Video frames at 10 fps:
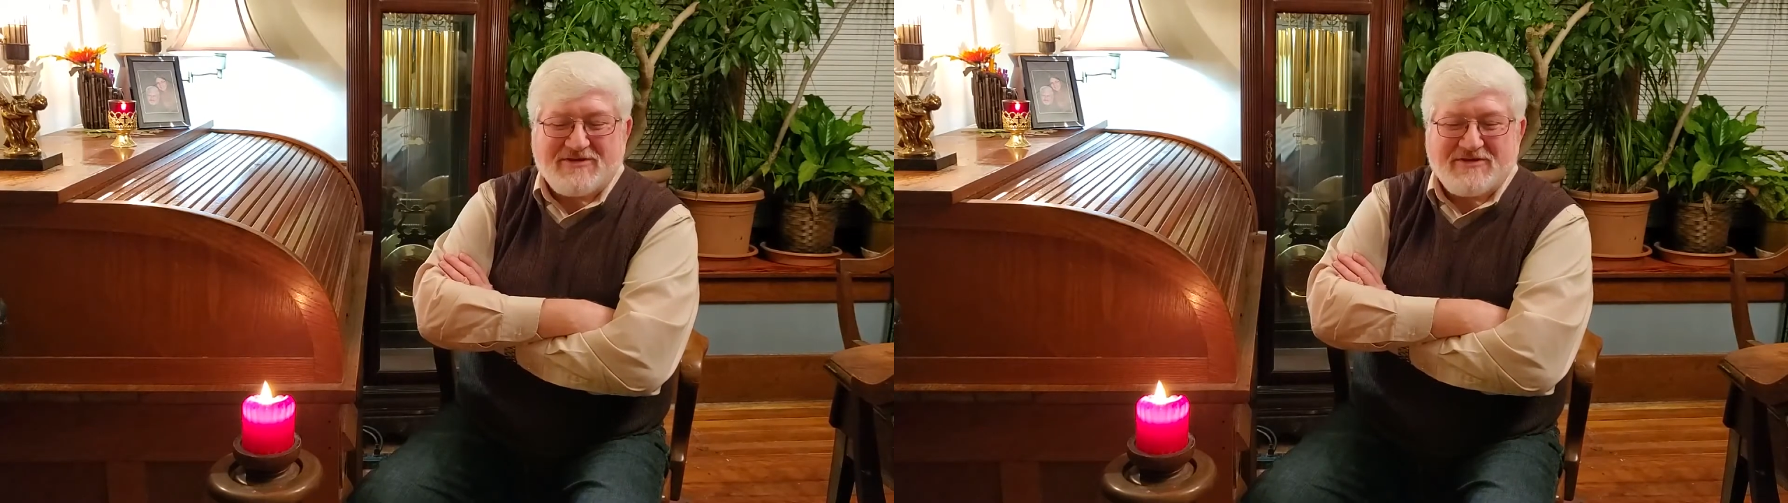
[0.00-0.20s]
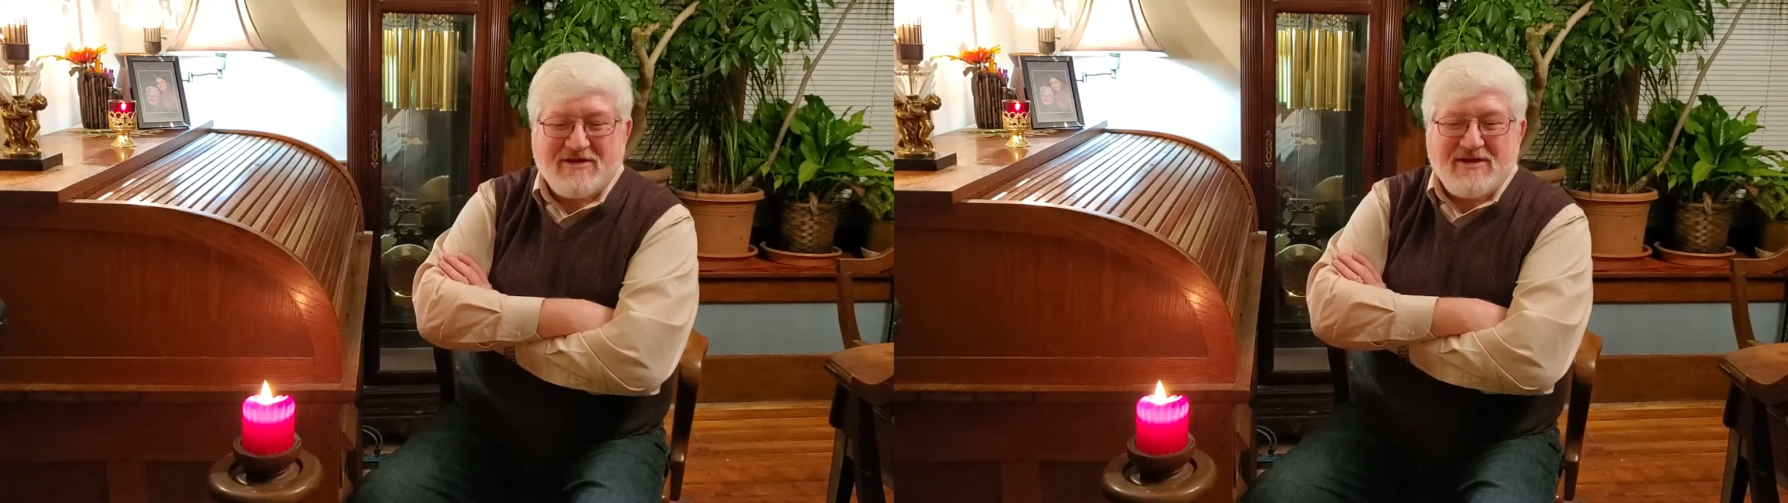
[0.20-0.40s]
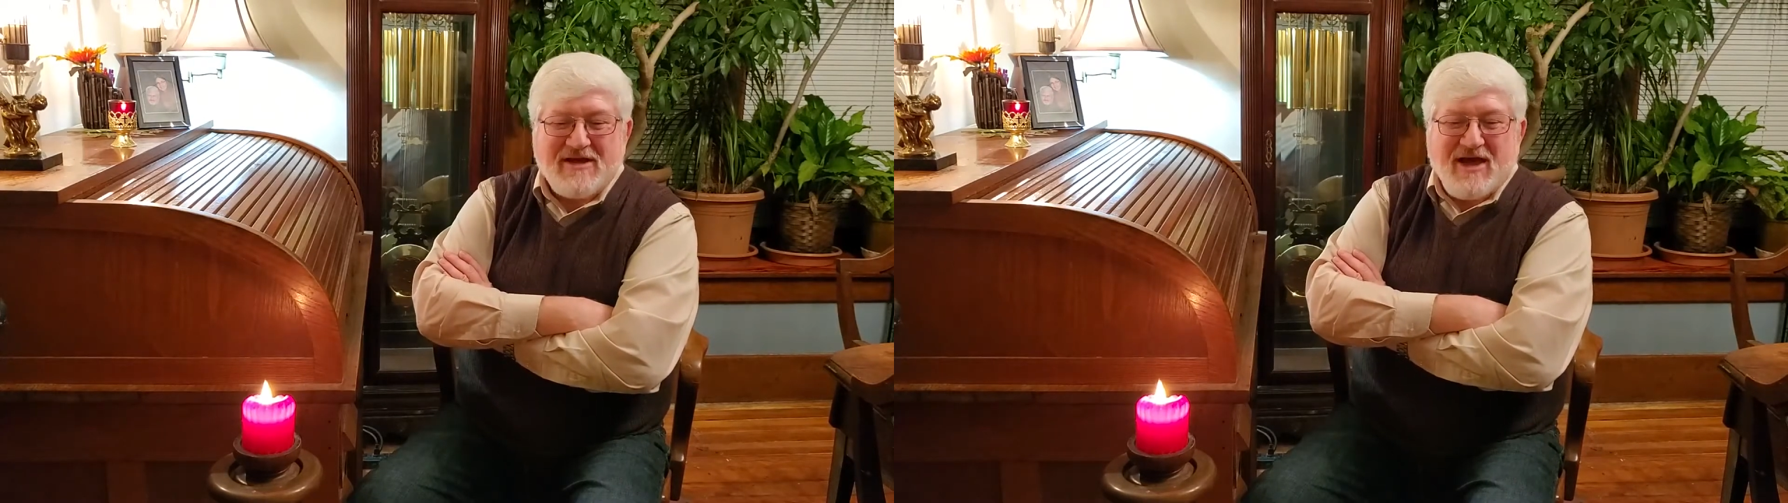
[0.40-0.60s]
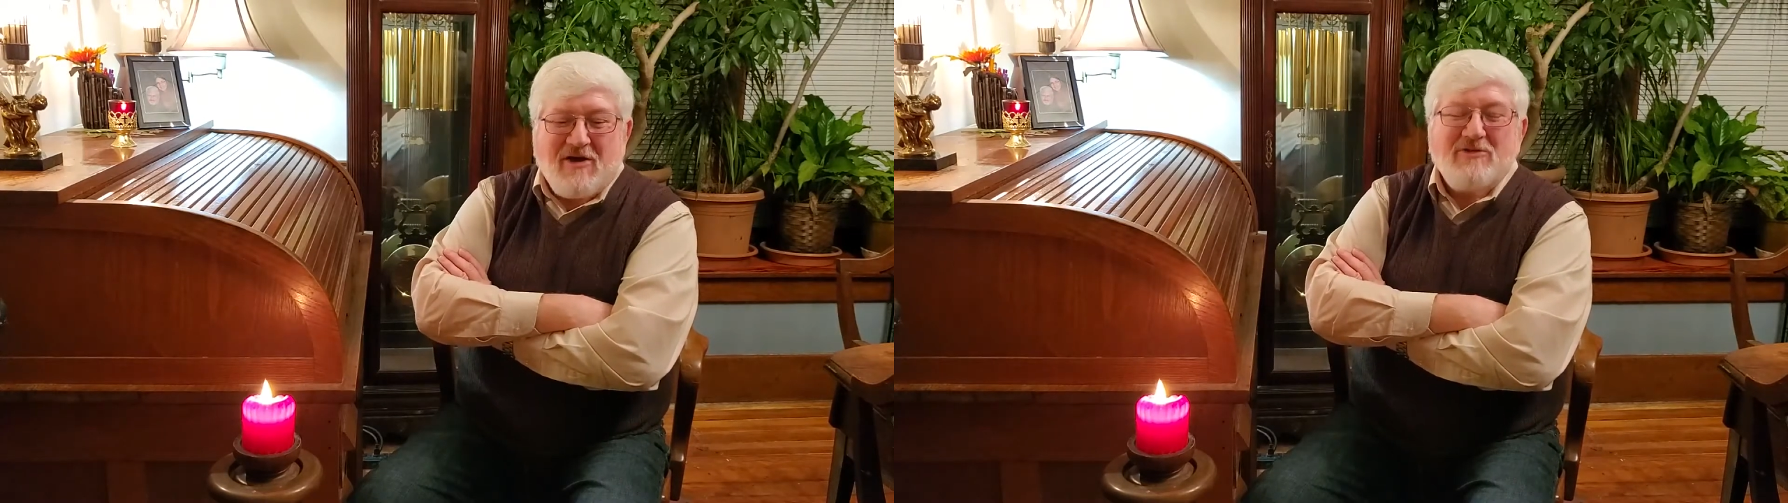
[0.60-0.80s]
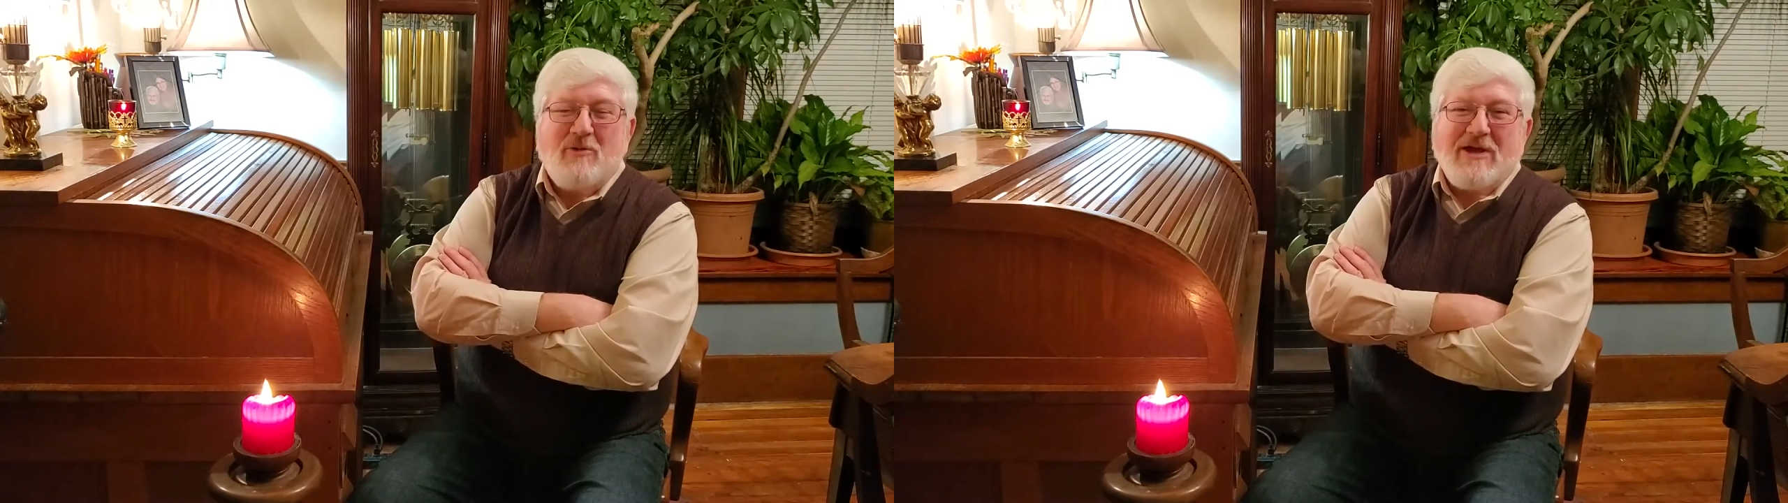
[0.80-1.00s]
And
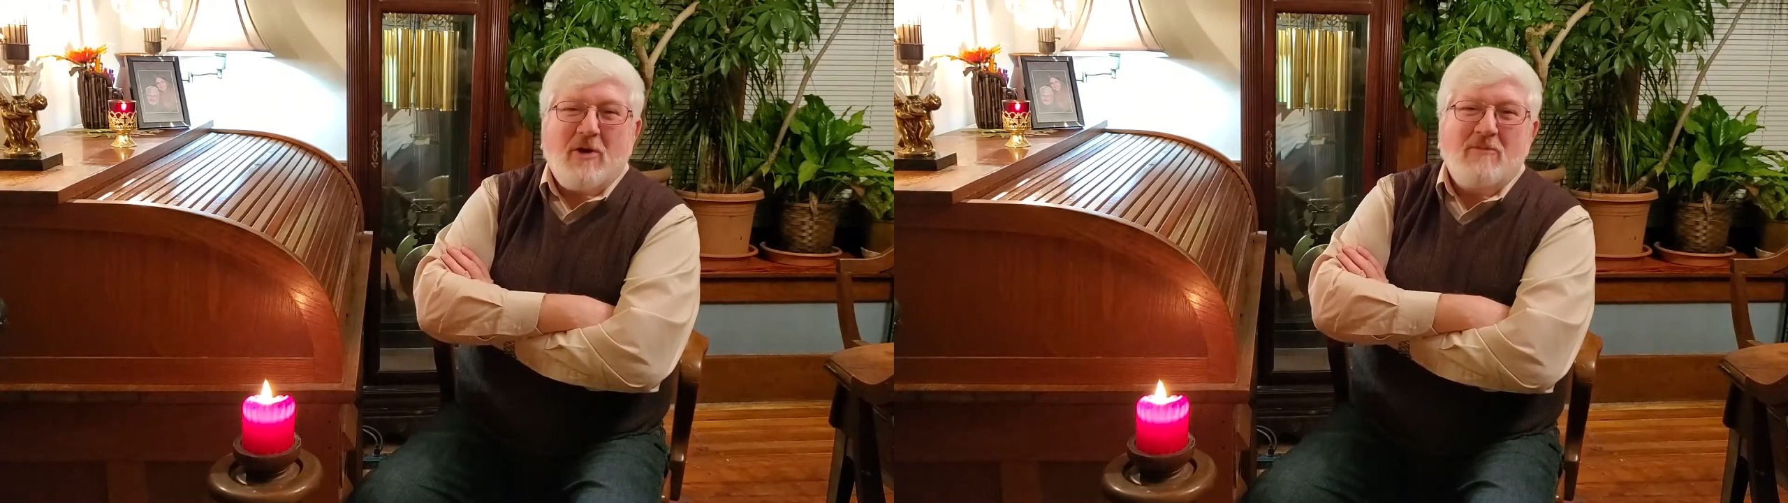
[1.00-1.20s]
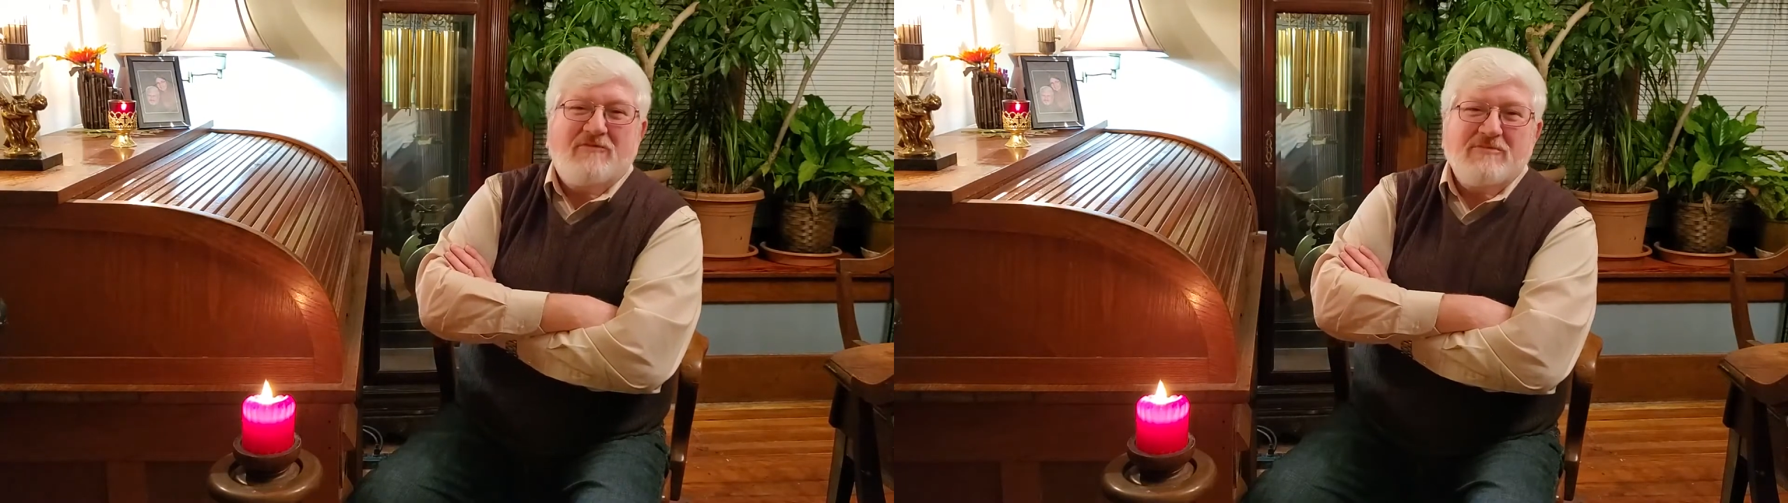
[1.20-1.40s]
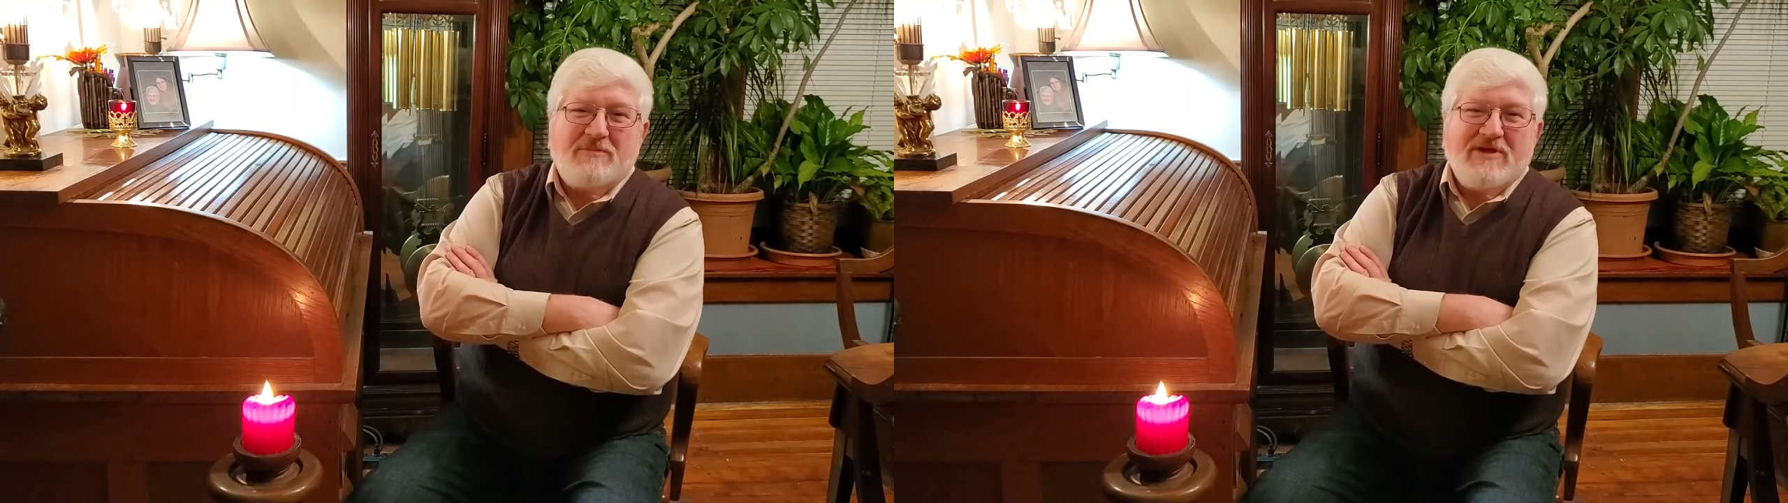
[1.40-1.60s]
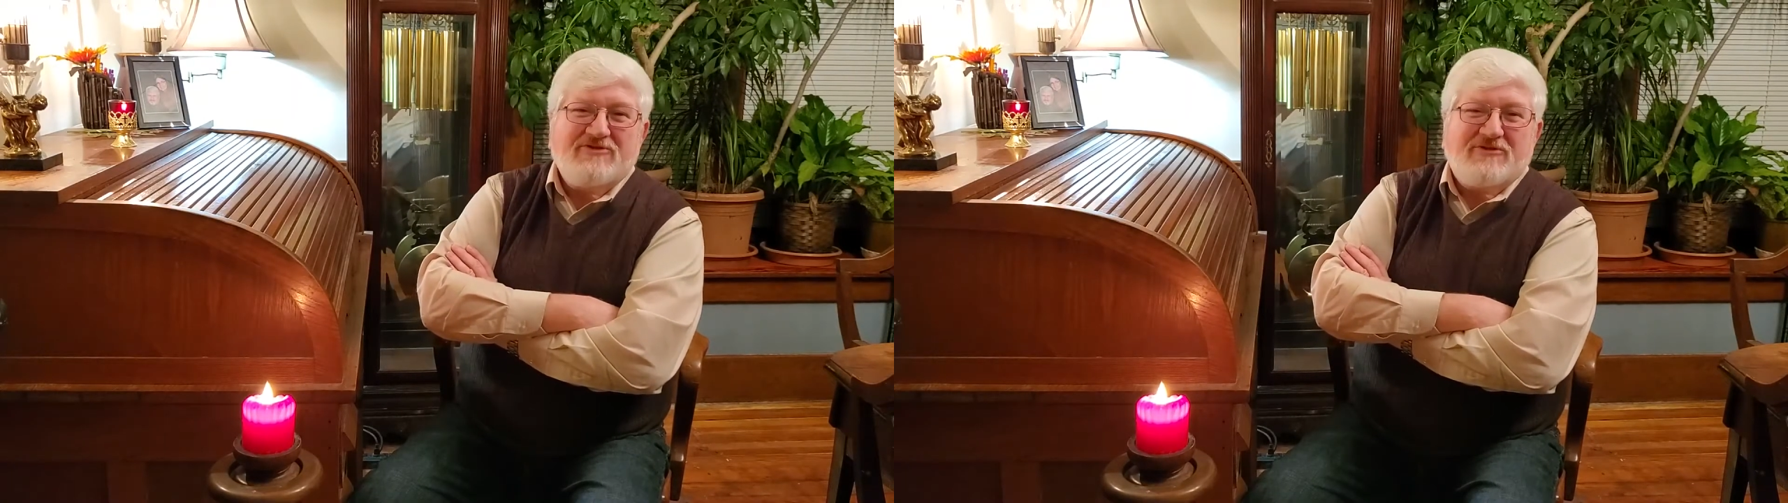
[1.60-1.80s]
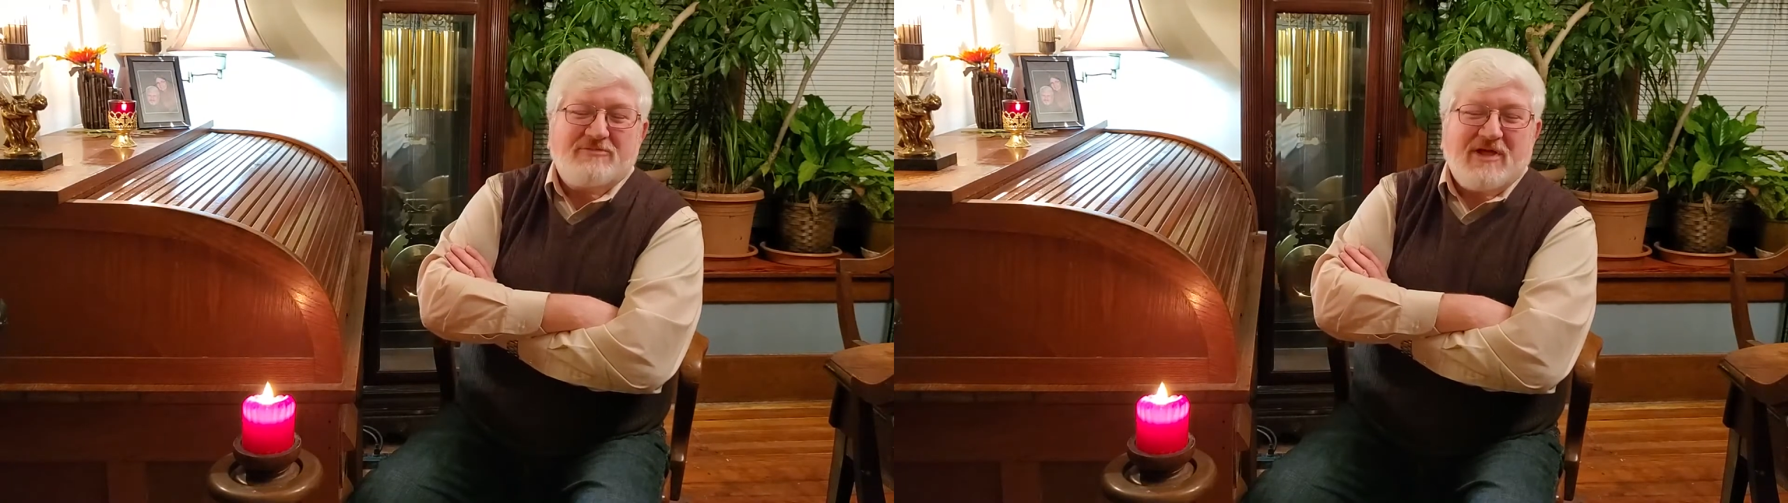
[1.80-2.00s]
on the way home from the
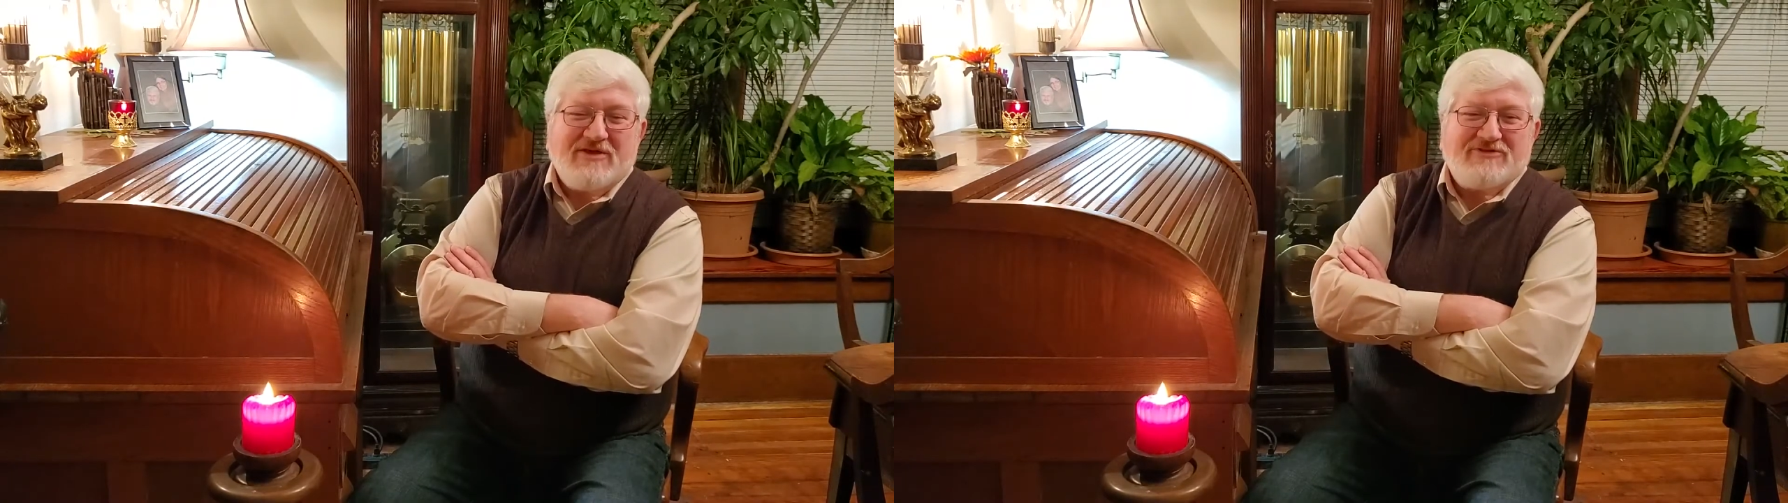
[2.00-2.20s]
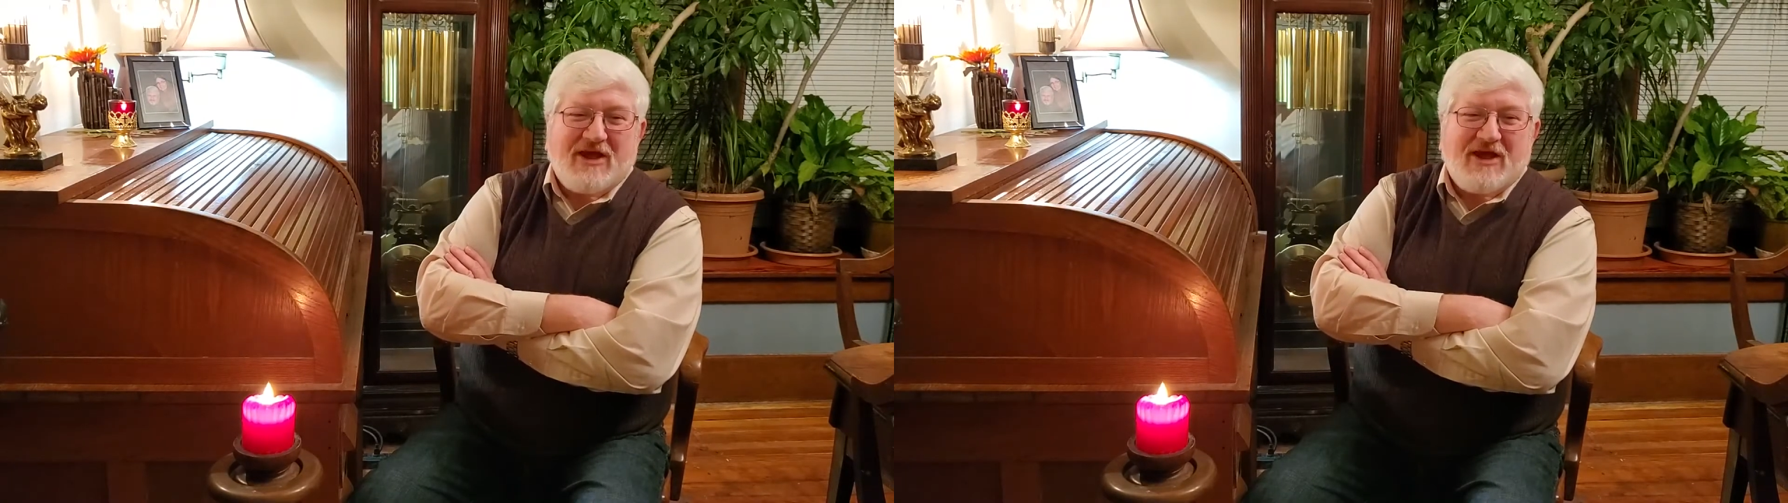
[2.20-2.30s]
pizza place,